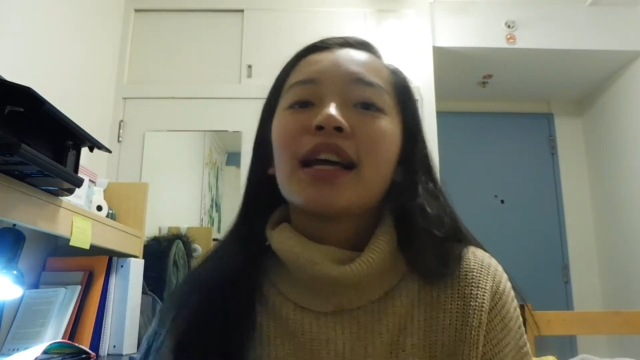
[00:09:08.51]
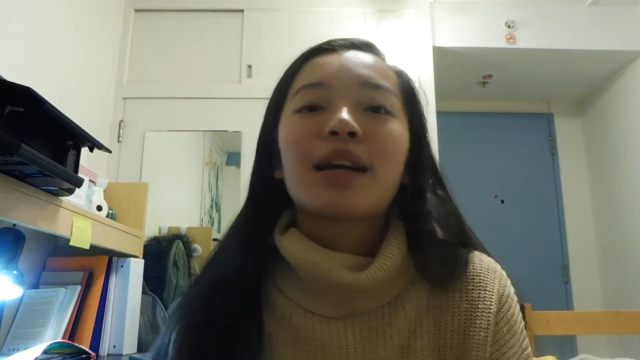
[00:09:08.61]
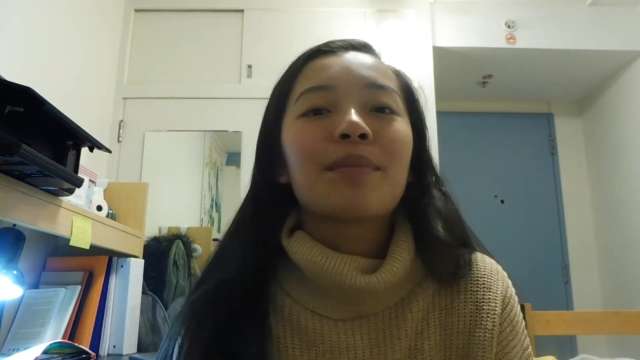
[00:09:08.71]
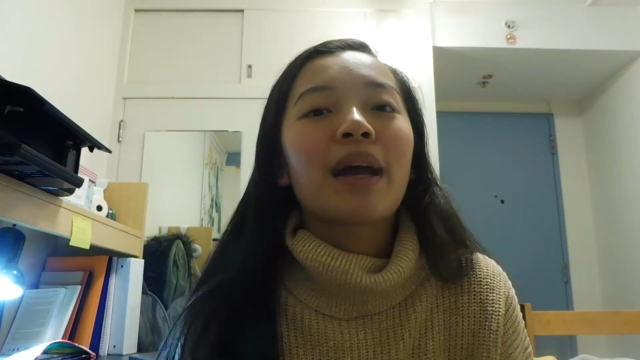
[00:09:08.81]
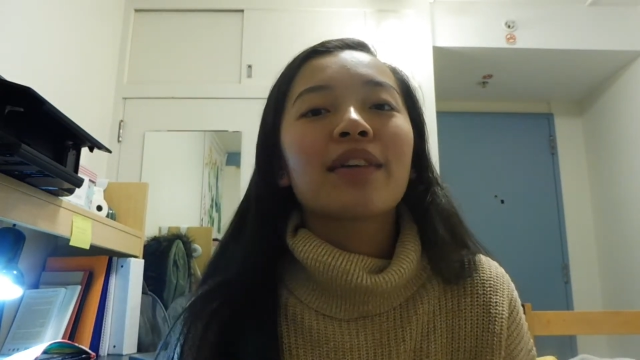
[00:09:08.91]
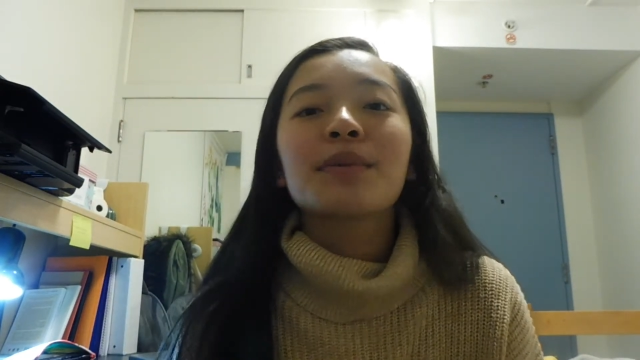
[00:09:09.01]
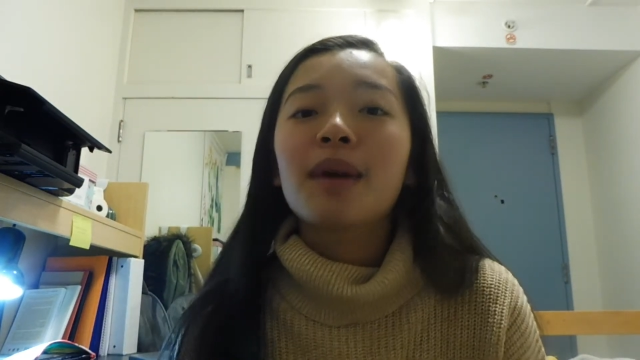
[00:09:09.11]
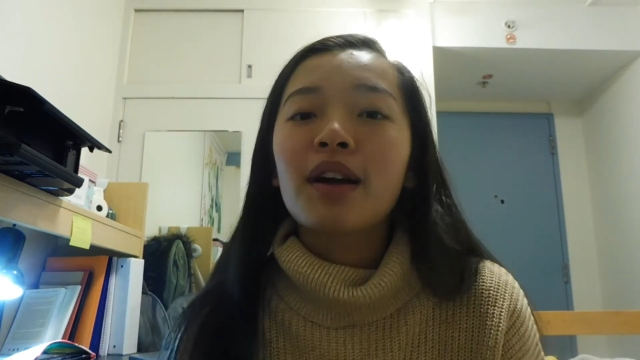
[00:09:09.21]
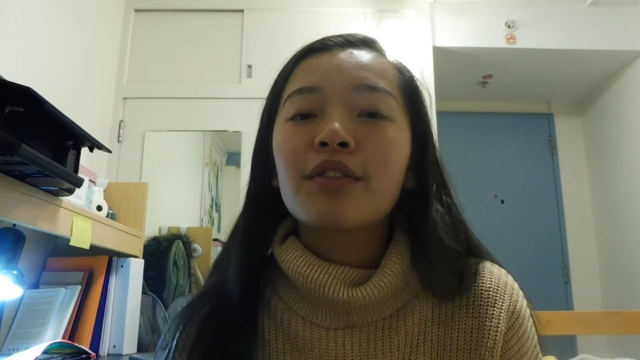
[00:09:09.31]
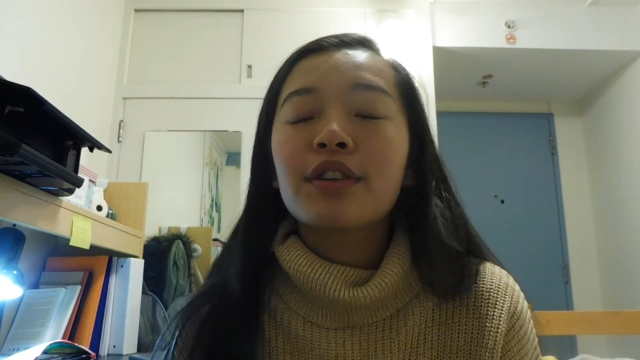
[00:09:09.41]
Come back
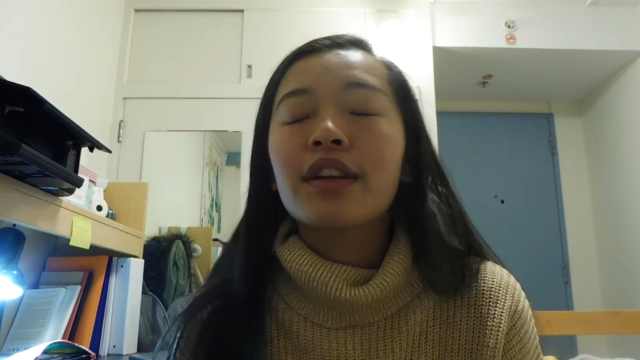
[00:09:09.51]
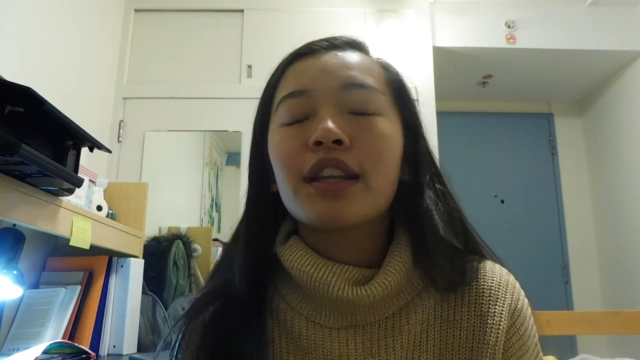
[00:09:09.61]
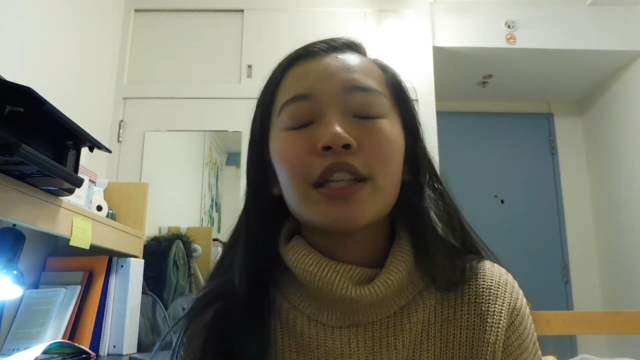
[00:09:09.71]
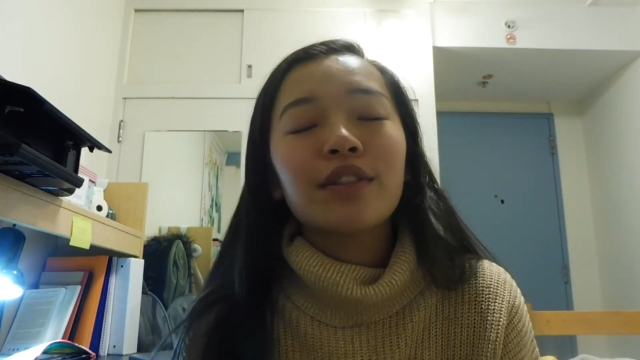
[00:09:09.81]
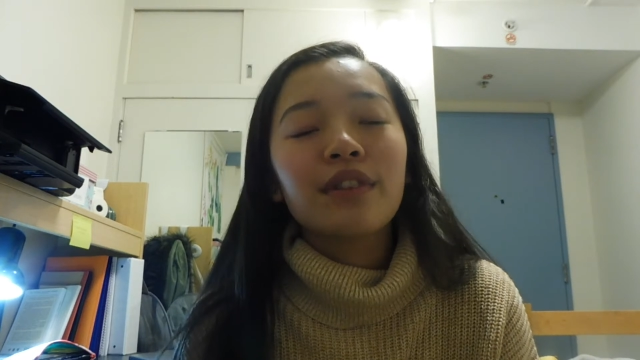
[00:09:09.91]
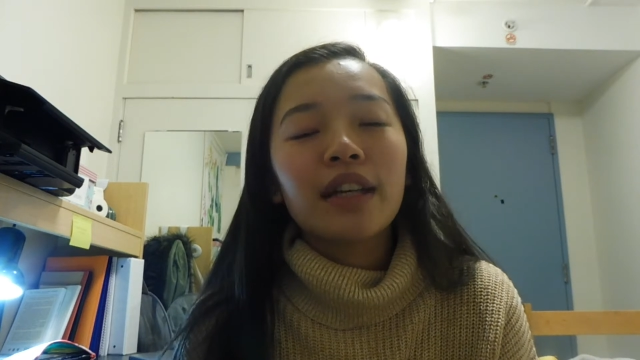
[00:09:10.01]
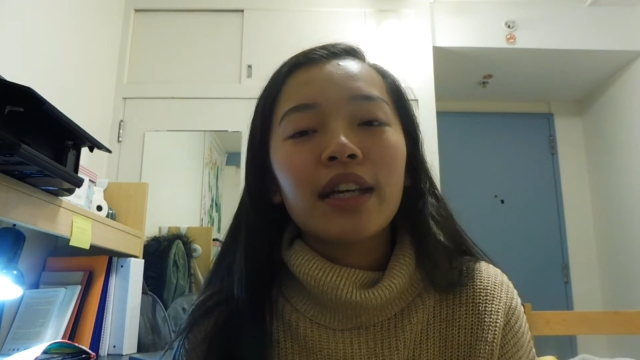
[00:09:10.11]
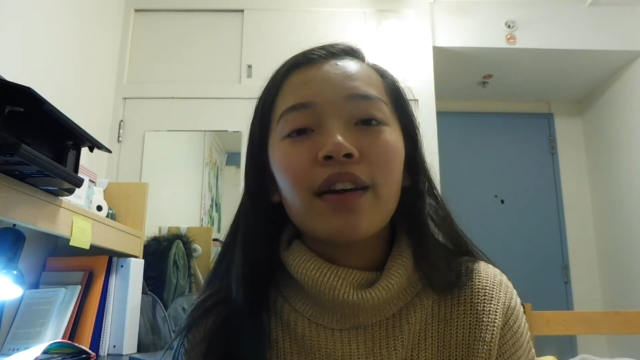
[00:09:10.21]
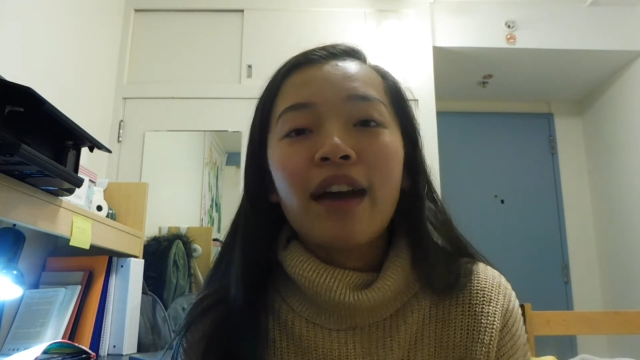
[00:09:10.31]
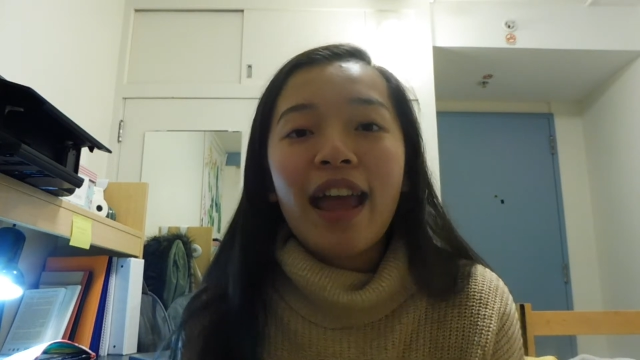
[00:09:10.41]
tomorrow for another new
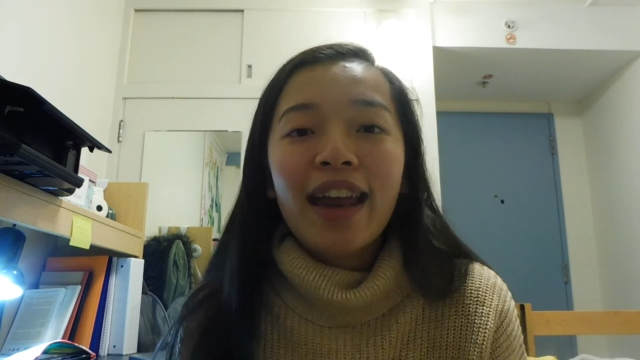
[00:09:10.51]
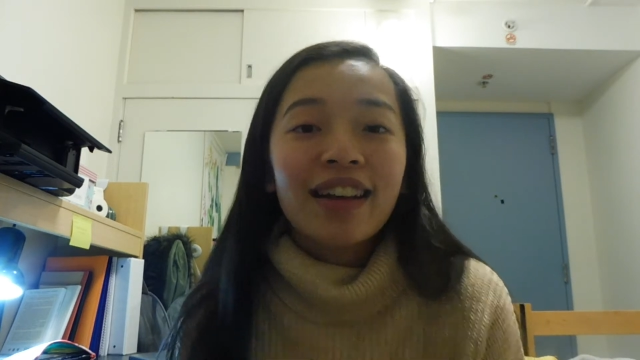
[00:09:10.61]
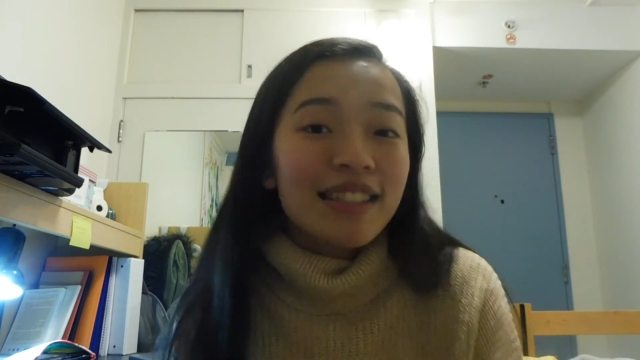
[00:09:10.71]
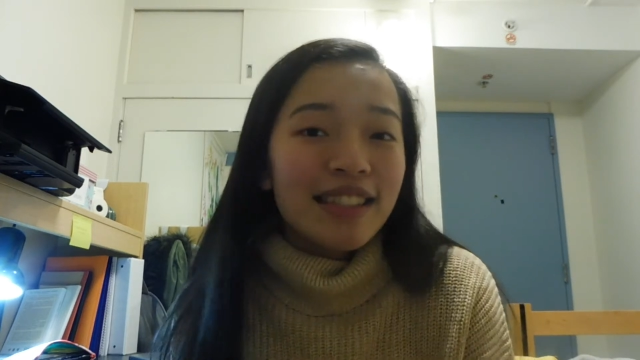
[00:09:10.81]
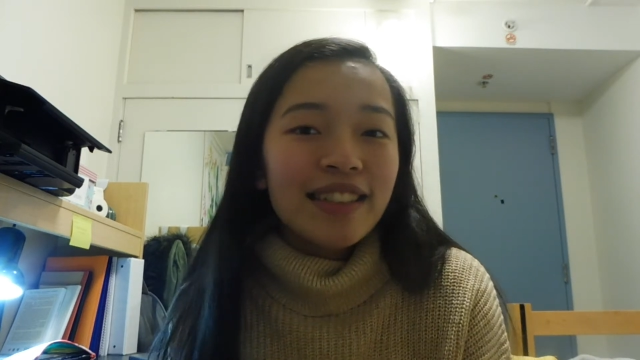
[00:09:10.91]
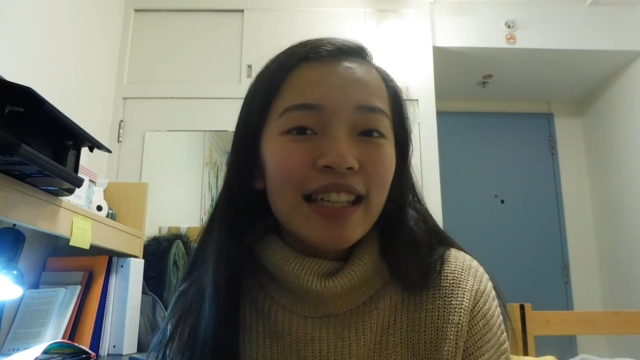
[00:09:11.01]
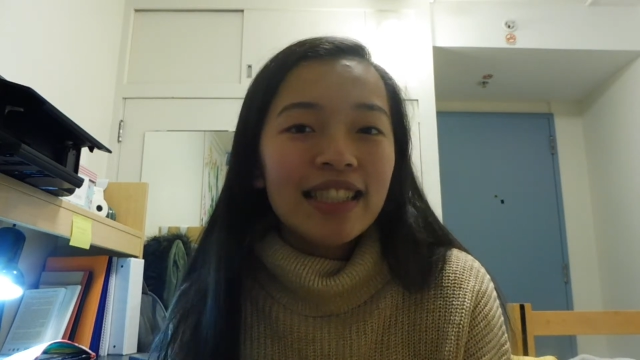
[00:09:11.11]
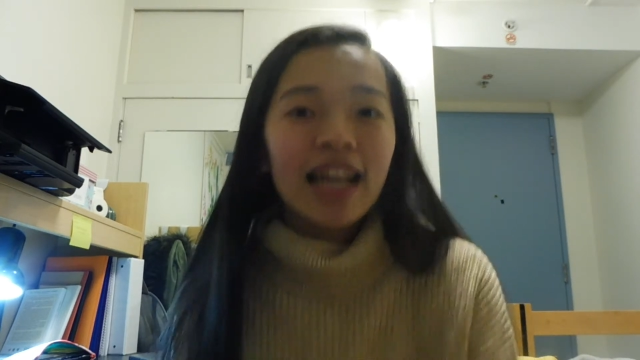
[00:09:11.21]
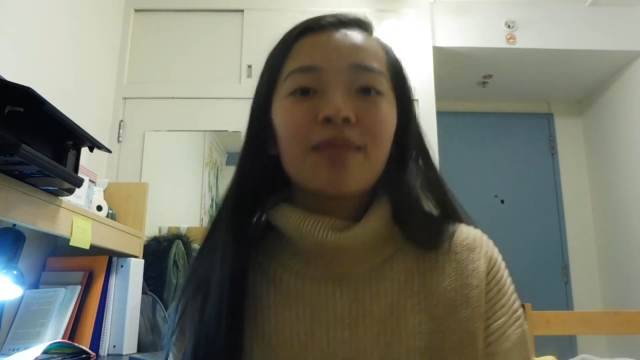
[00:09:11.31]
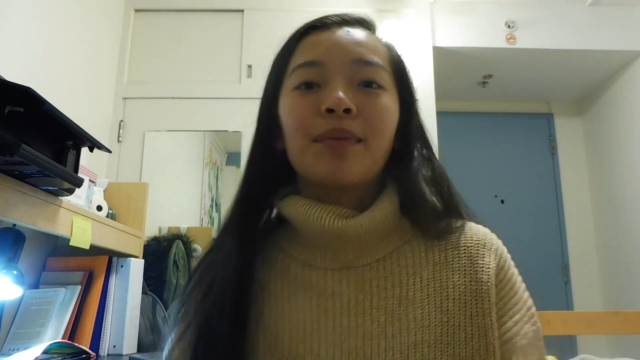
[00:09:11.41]
video, and I'll see you next
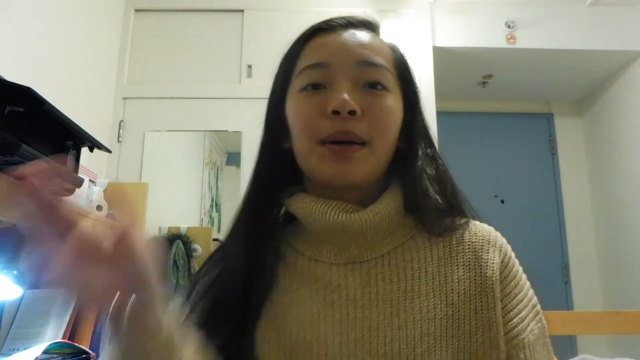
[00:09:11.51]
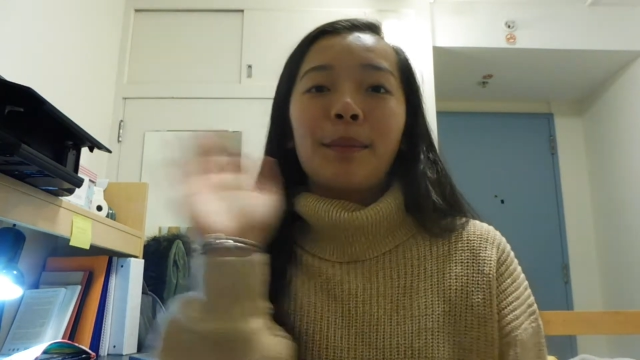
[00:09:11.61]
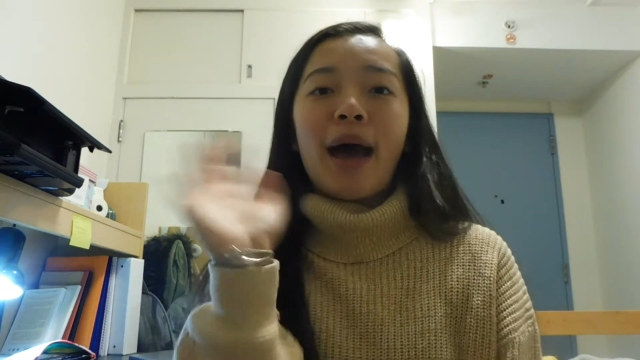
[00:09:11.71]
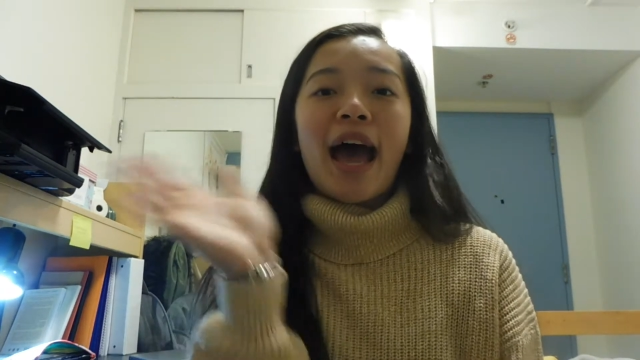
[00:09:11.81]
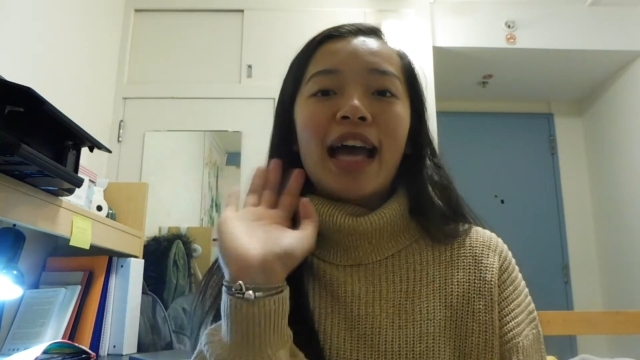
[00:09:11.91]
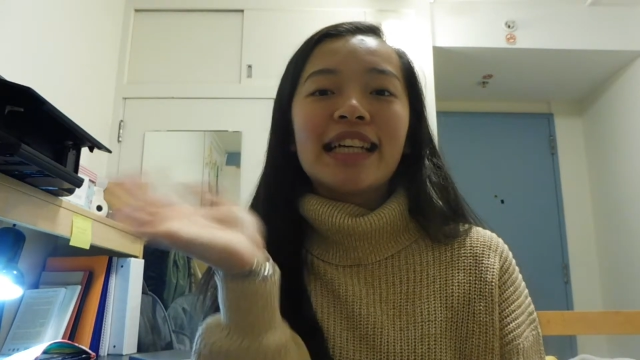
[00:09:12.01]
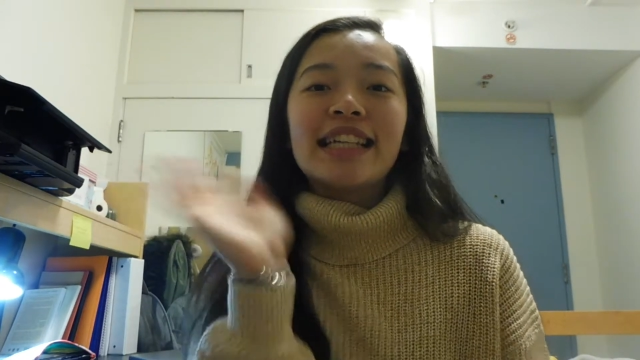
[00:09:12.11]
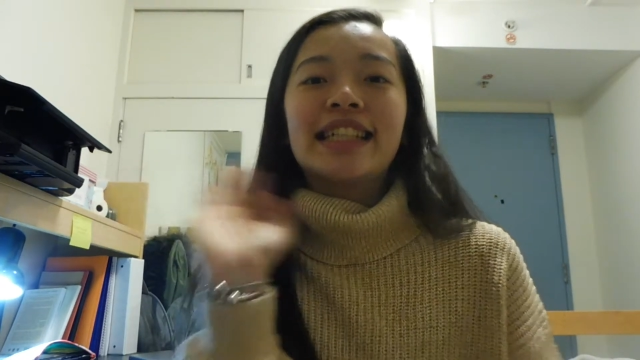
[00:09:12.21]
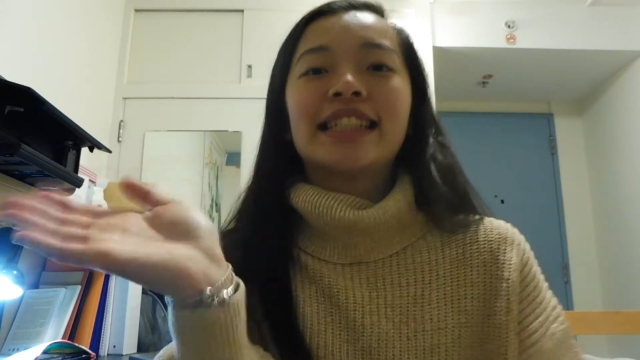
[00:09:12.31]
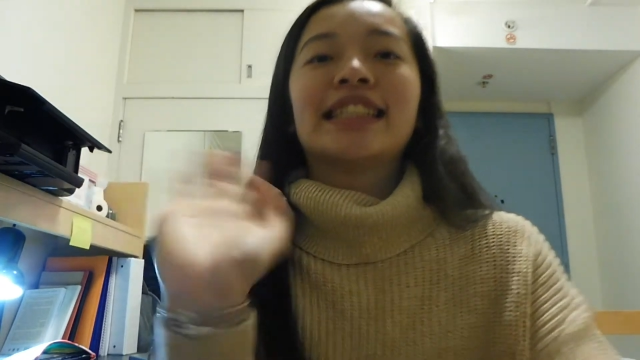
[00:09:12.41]
time. Bye.